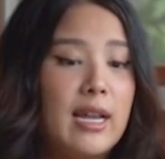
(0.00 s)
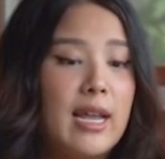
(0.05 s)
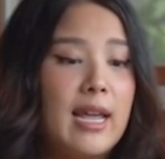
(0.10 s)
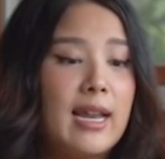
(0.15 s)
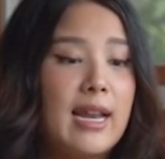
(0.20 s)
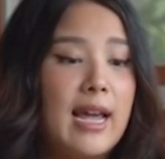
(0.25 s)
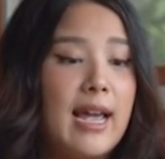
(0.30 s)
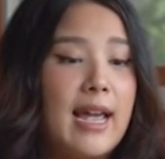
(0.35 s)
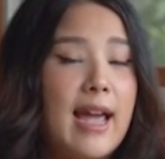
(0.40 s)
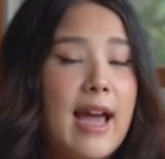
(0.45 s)

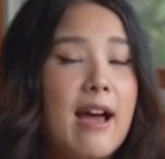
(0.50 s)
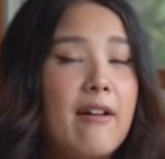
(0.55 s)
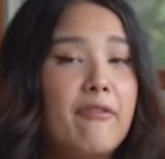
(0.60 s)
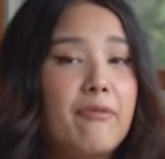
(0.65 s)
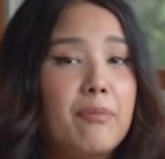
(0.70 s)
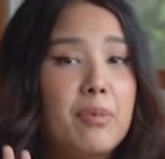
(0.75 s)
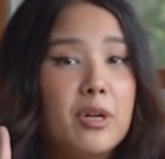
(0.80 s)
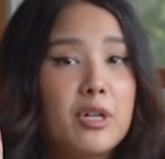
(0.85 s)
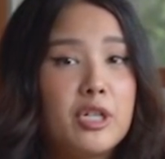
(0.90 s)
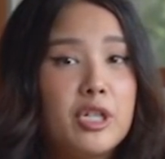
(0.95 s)
and I
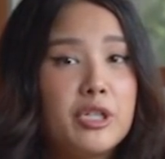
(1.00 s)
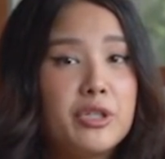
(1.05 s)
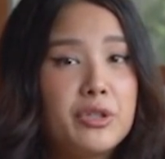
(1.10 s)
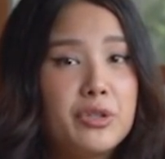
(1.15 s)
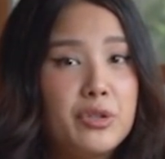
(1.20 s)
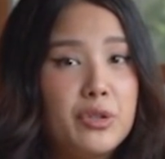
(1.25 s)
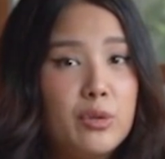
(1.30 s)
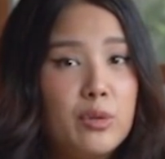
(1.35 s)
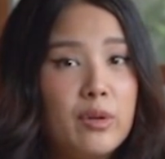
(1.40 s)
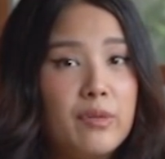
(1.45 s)
have
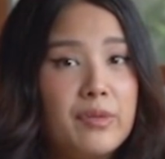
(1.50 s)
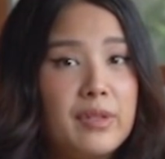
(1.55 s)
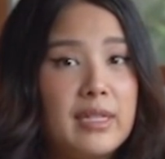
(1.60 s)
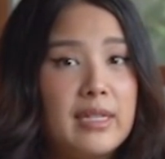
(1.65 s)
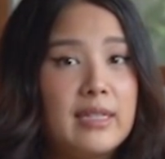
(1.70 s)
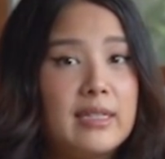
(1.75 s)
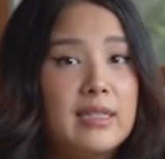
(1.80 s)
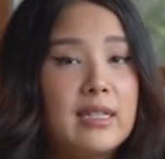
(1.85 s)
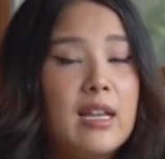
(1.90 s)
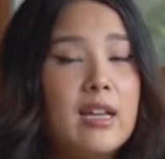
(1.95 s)
purchased 2 of
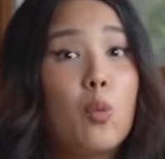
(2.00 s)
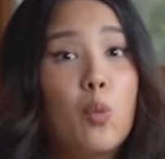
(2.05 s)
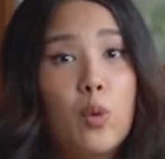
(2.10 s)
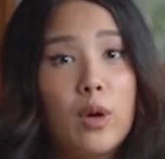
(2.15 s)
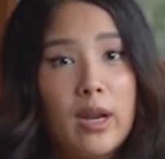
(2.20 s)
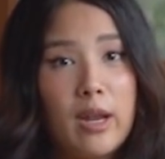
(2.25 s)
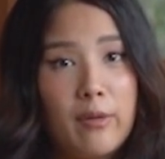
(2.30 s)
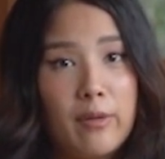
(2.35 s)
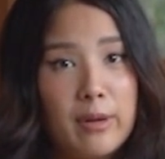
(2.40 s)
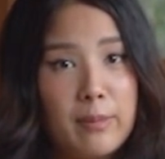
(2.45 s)
these.
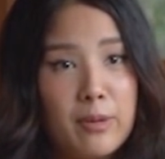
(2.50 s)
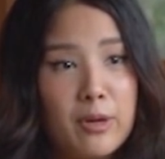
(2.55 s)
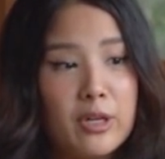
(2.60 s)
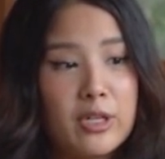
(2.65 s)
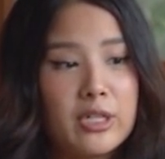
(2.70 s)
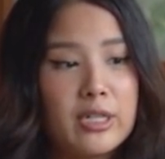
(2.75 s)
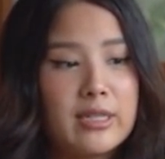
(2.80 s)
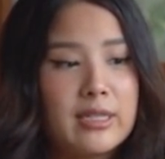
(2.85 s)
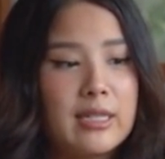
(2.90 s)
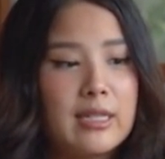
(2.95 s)
Would I
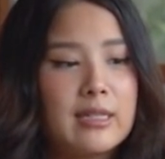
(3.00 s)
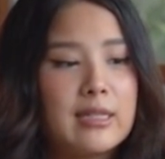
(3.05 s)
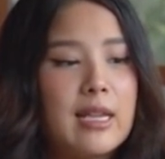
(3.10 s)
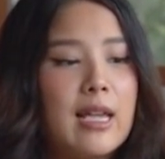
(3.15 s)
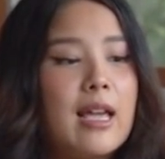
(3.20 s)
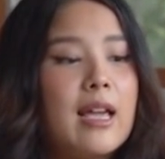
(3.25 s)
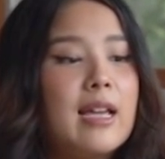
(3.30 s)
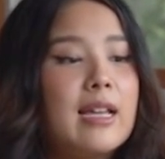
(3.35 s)
repurchase this?